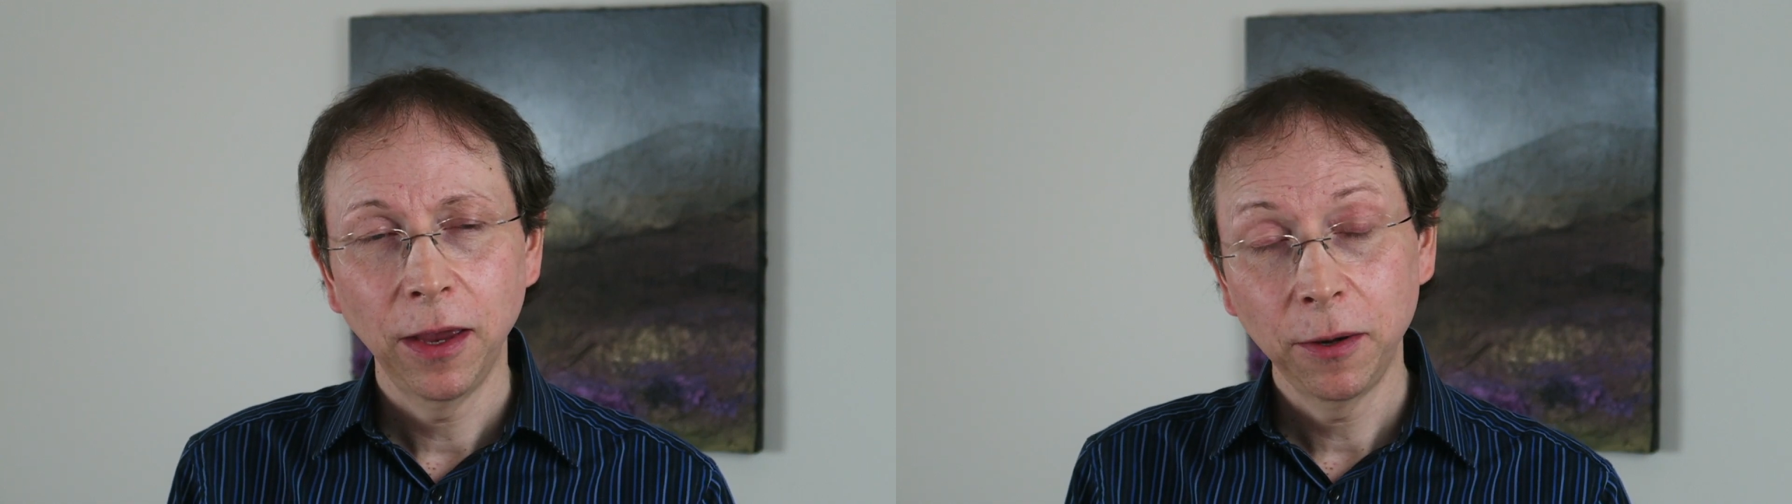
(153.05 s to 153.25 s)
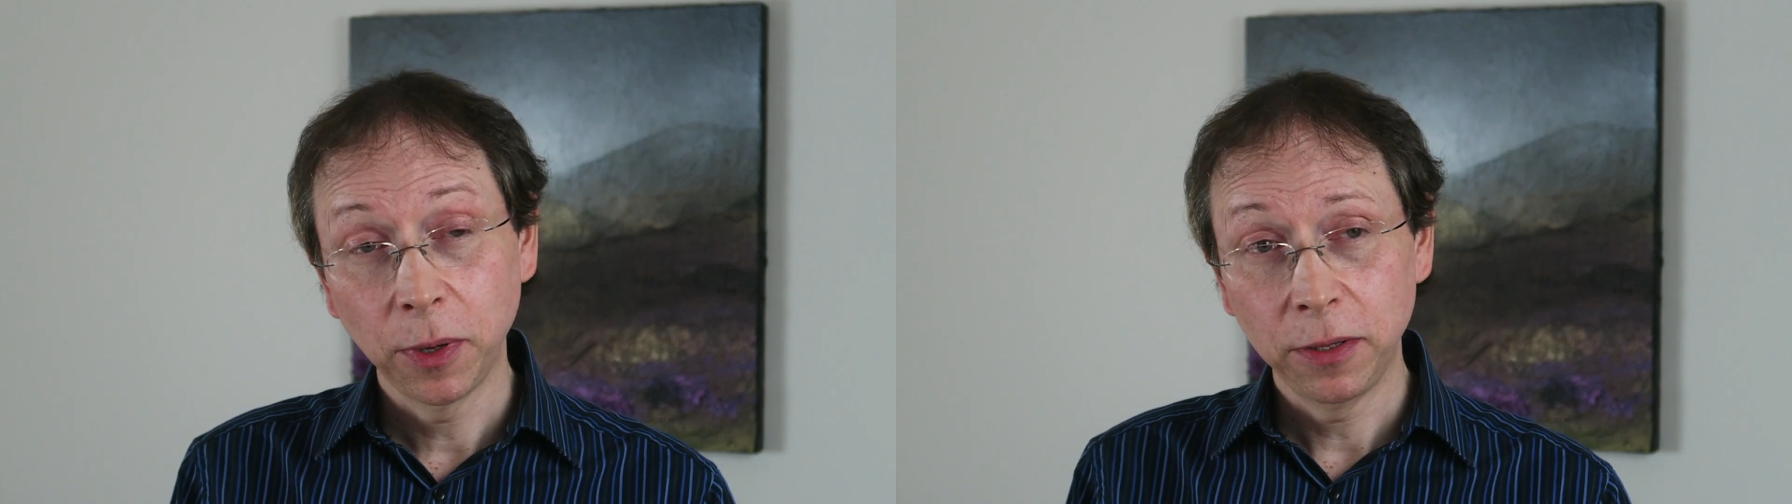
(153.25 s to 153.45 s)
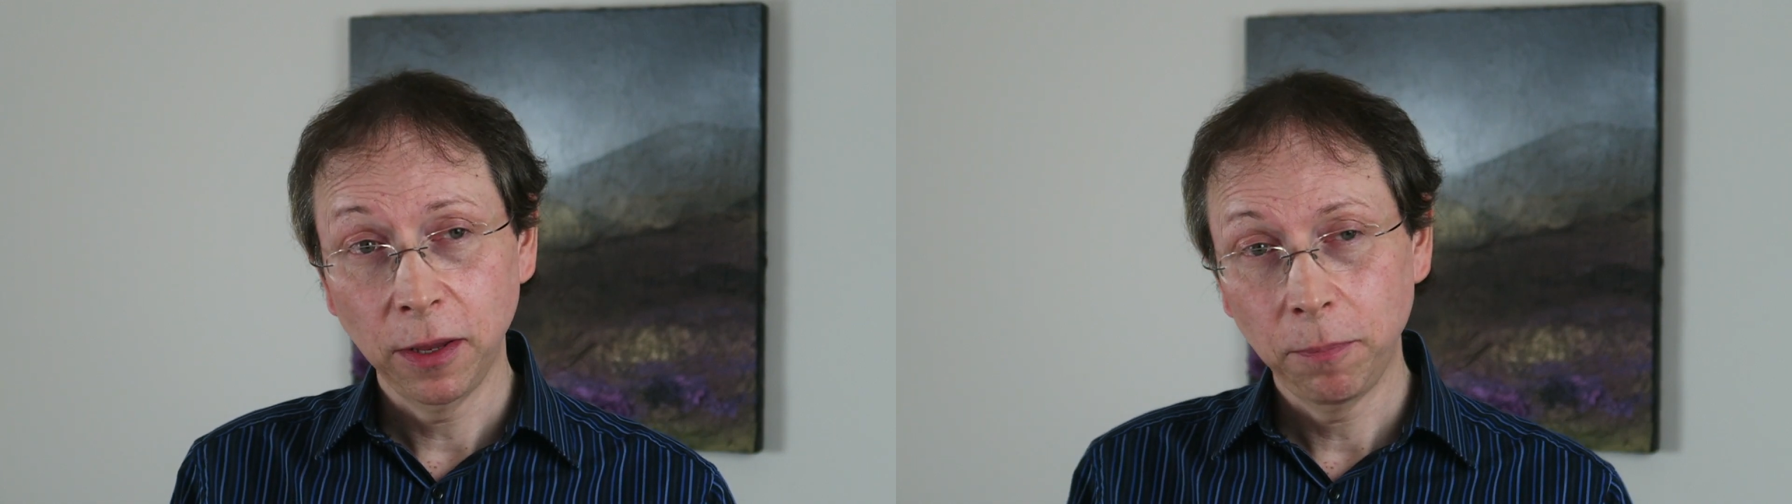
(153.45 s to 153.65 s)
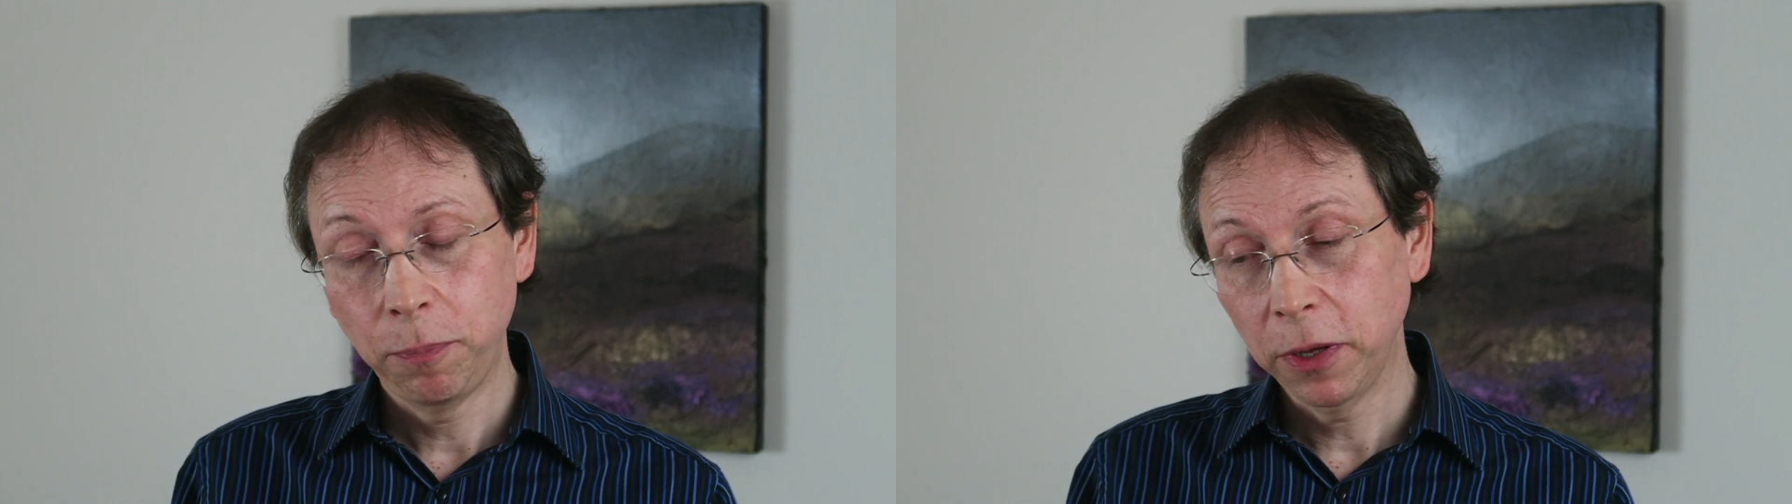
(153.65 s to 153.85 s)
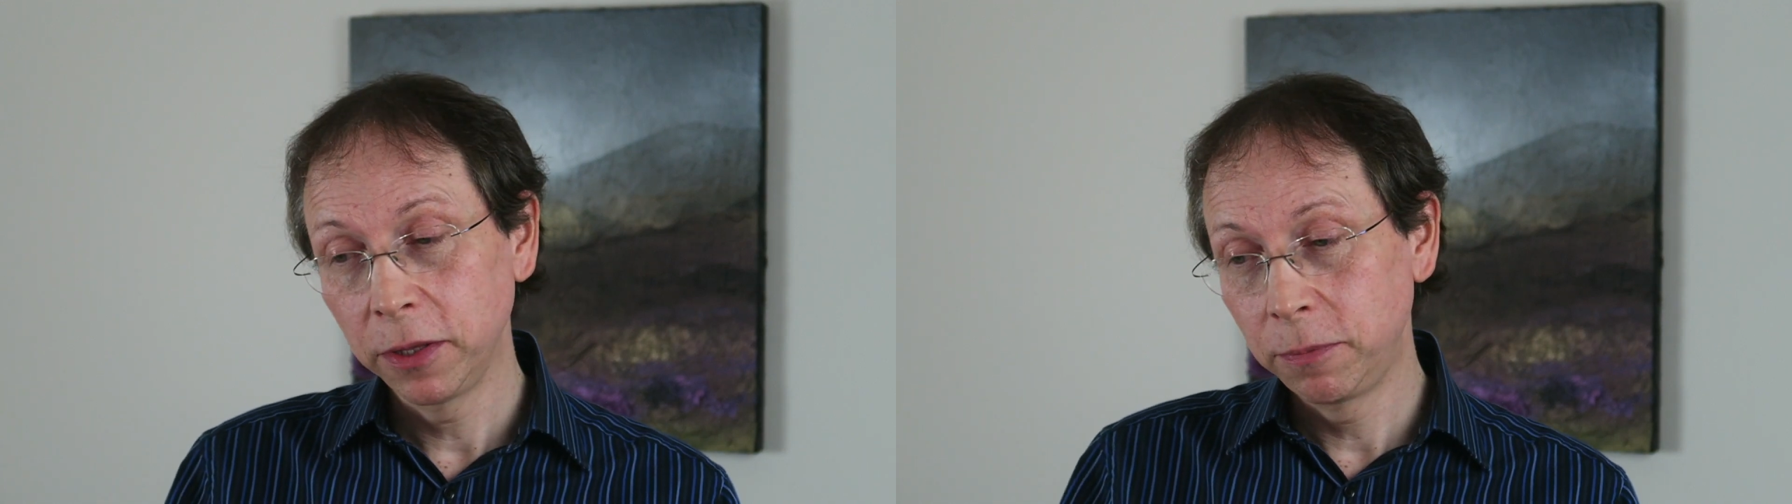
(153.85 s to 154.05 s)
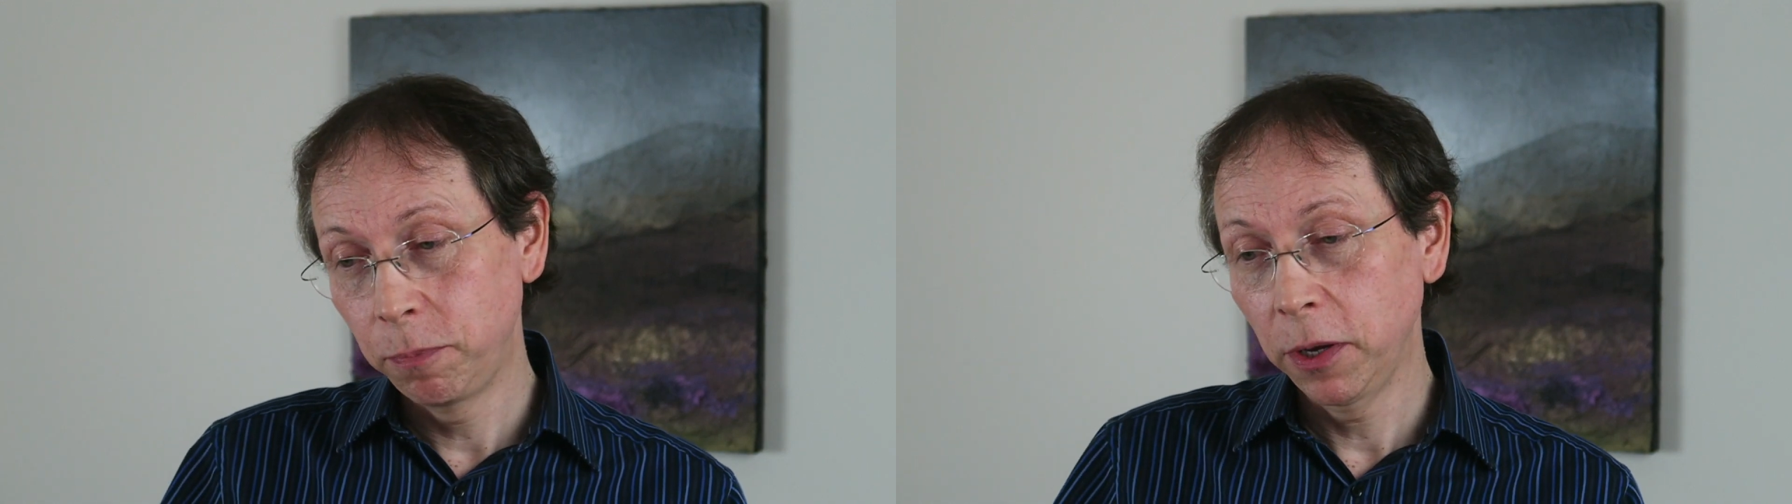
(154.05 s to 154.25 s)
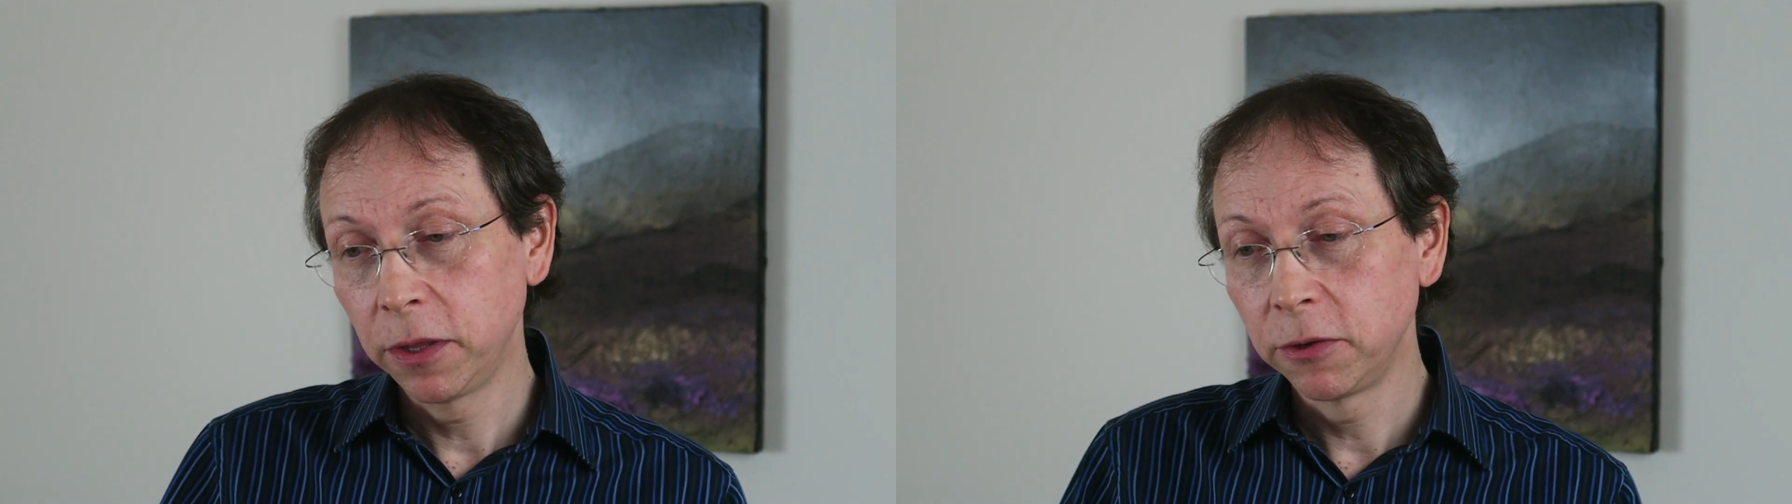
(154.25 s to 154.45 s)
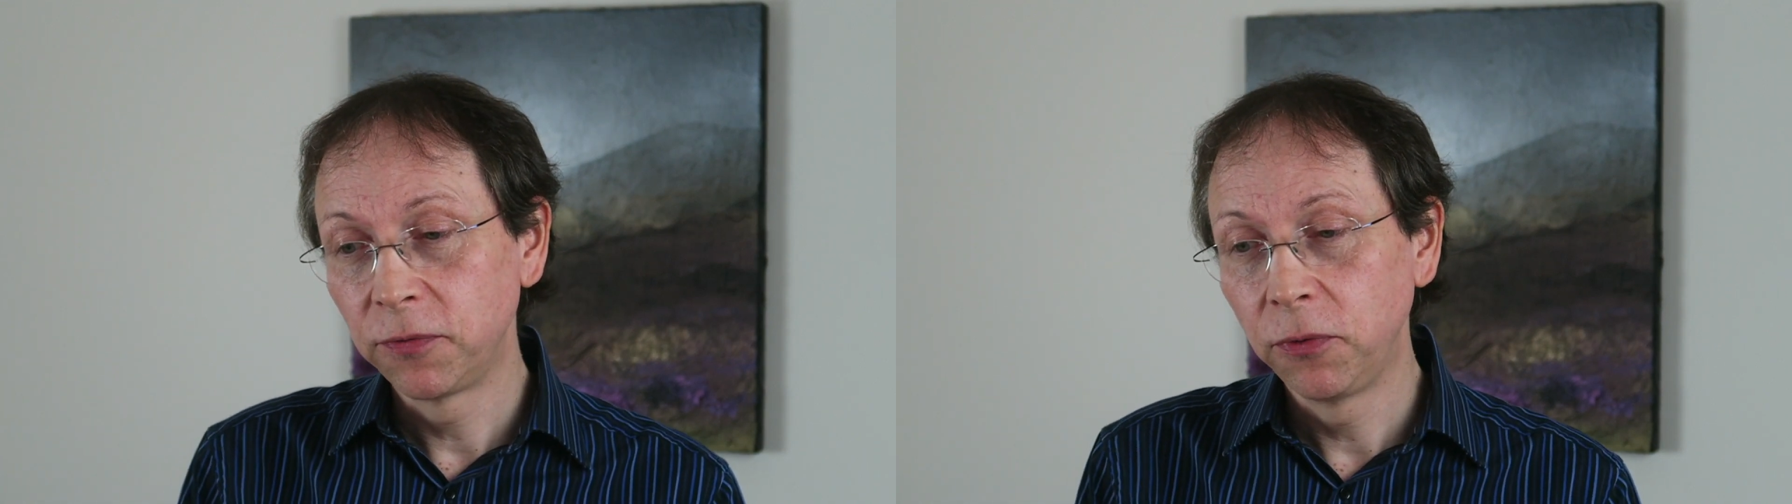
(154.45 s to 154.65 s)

Anyway, by those